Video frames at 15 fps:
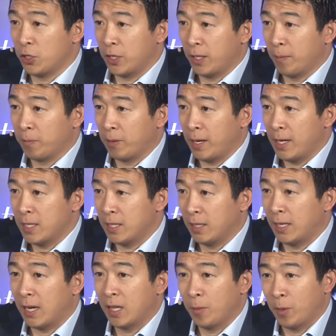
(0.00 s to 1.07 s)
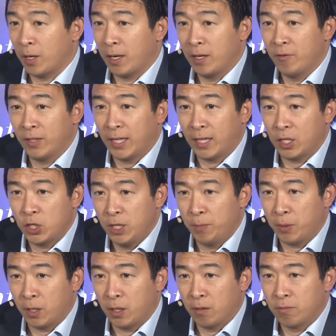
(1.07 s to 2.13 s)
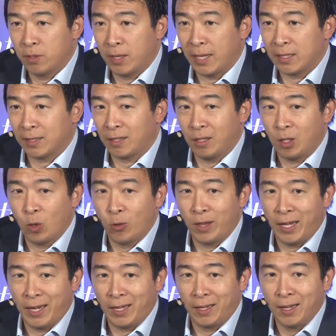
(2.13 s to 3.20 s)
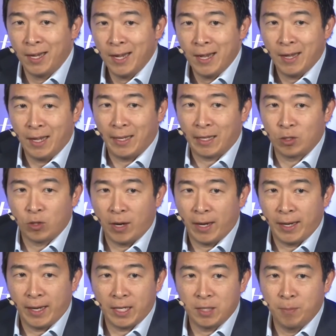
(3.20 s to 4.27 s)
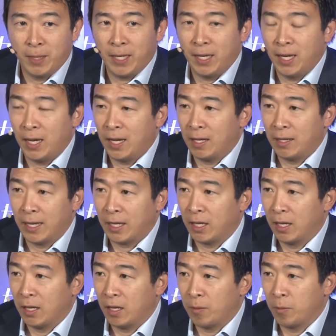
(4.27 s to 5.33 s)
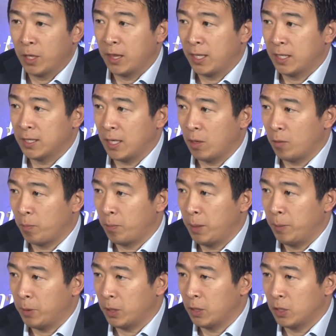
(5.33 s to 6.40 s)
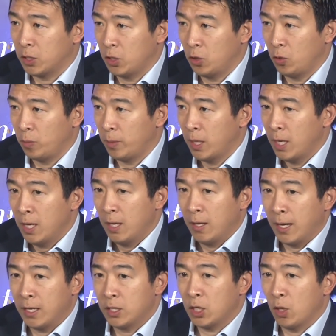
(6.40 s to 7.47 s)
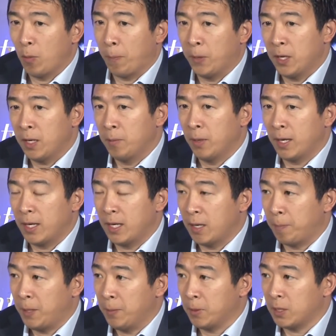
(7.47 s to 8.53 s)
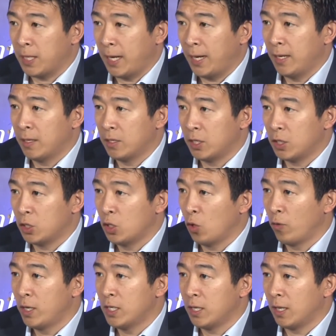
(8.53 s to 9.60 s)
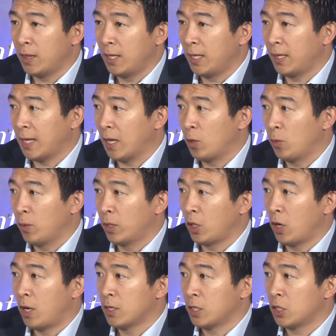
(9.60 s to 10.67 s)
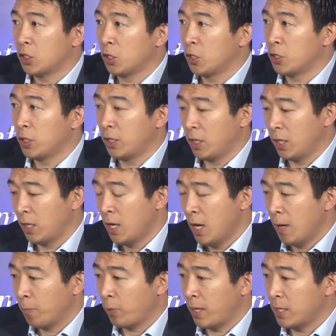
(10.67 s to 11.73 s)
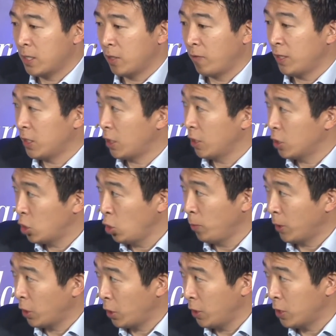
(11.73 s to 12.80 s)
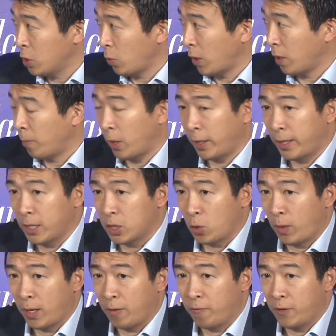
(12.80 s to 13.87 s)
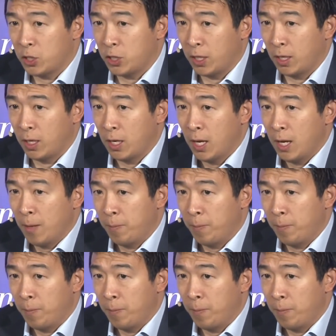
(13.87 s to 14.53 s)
surging in price. A lot of them are even getting cheaper. So that's clothing, electronics, media, like the things that people consume. And so putting money into people's hands, there's no reason to think that it would cause a surge in the prices of these consumer goods where the market is quite efficient,